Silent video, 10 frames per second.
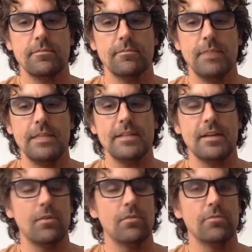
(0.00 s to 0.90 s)
meter,
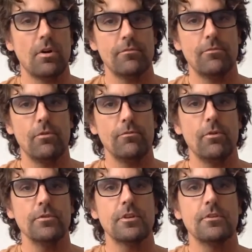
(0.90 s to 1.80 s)
or not
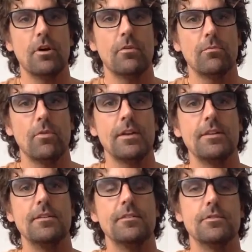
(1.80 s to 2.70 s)
4/4, so not
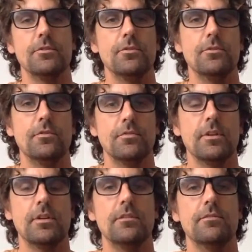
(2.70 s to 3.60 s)
1, 2,
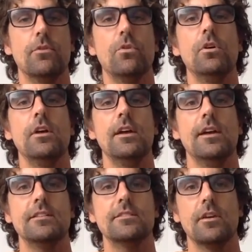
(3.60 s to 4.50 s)
3, 4.
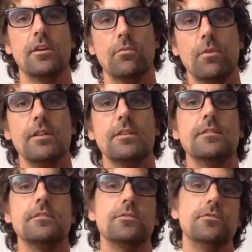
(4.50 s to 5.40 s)
It's
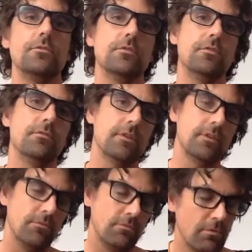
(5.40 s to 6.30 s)
1, 2, 3,
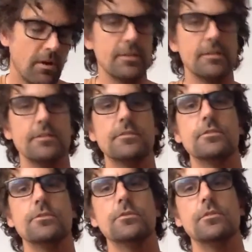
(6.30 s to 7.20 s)
1,
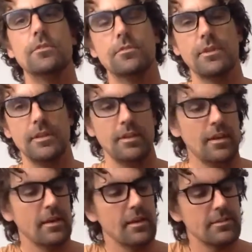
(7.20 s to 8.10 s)
2, 3.
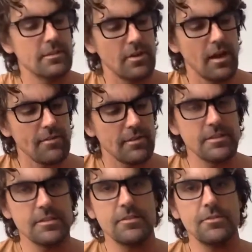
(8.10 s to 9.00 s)
So have a
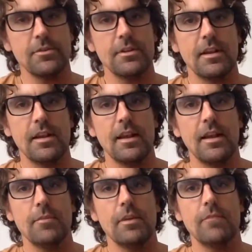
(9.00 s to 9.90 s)
listen to it
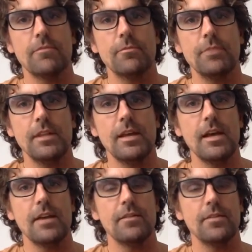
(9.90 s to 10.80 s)
and become familiar,
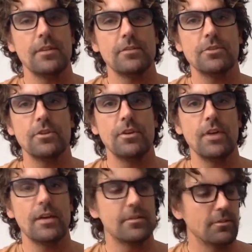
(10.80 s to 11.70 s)
and then I'll show you
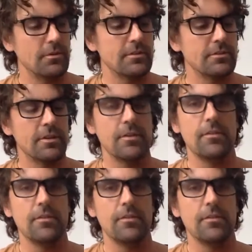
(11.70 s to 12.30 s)
how to do it. So.